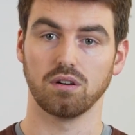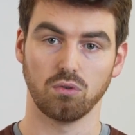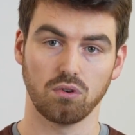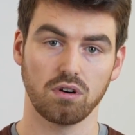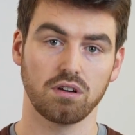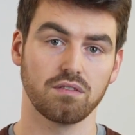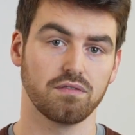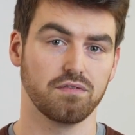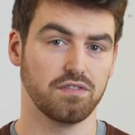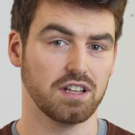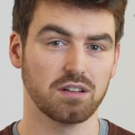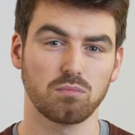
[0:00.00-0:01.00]
or
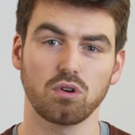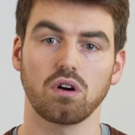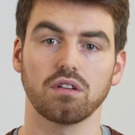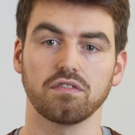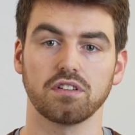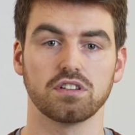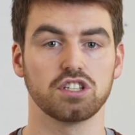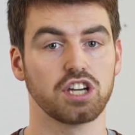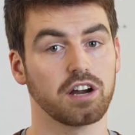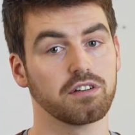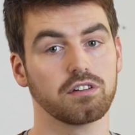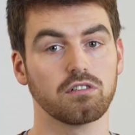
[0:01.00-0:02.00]
feeling more confident
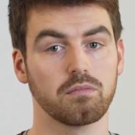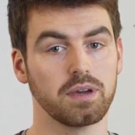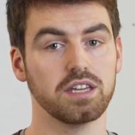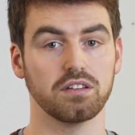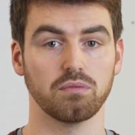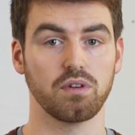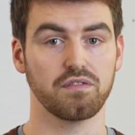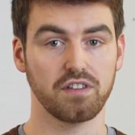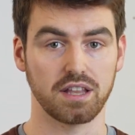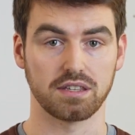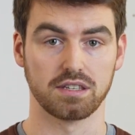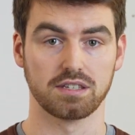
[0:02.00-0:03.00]
sharing your opinion with
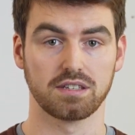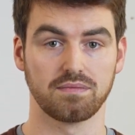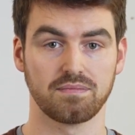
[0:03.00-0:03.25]
friends.